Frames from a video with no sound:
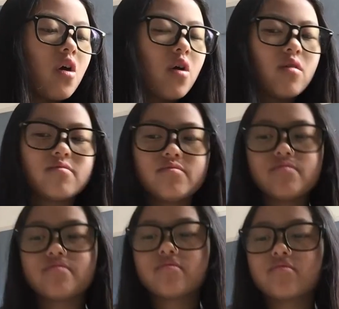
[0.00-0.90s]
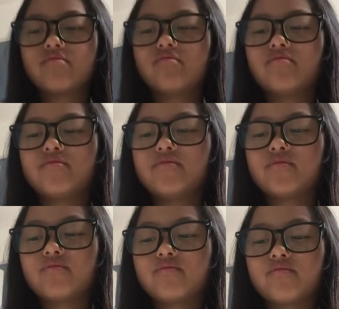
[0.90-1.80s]

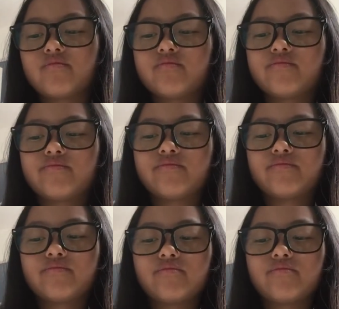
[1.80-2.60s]
No one is speaking in this clip.